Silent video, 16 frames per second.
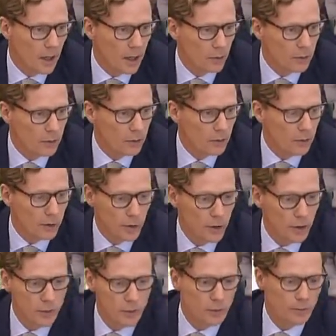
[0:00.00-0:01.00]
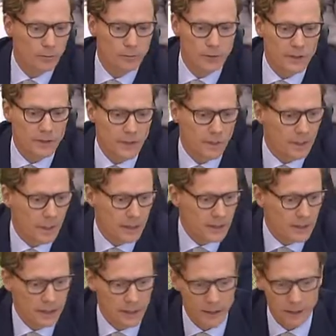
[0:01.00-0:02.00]
We were accused of
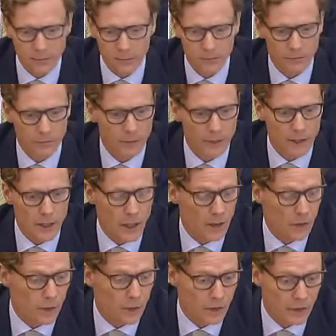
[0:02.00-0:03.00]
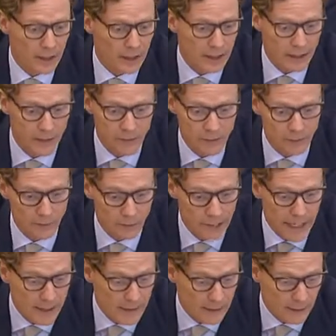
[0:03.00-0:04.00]
disseminating videos in
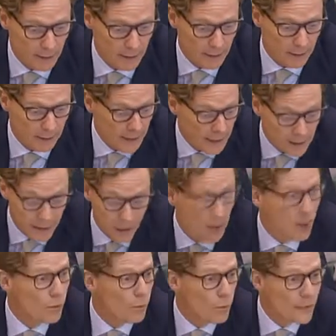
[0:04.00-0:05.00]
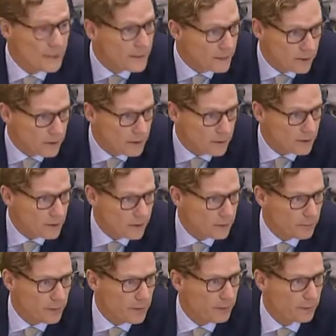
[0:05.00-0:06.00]
Kenya. We didn't
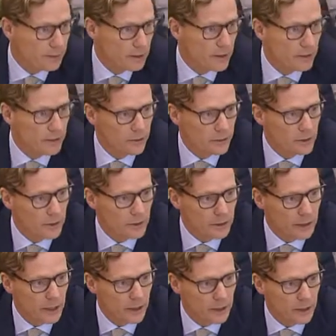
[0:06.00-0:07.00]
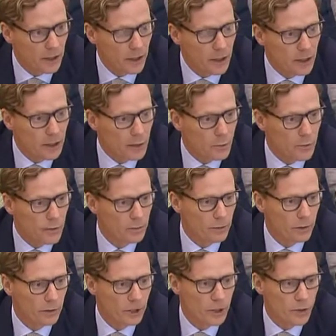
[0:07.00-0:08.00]
disseminate videos in Kenya. We were
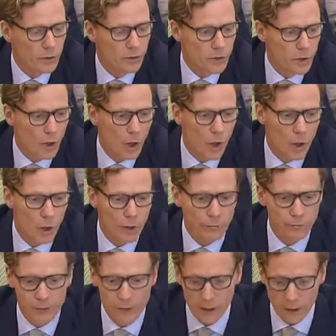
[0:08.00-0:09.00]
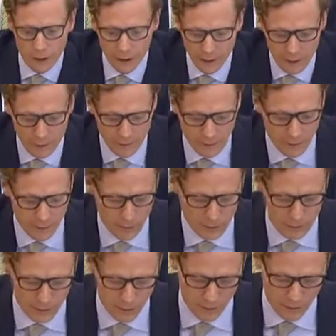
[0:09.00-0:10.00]
accused of, I think, what was
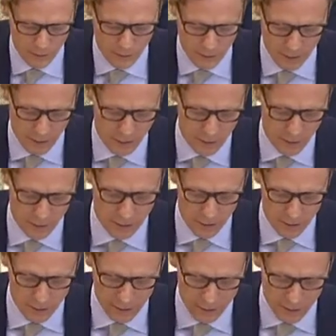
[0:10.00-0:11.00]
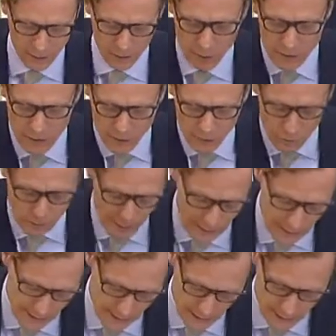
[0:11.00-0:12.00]
it that Mr.
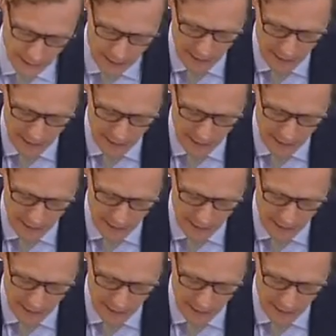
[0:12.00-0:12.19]
Wiley said?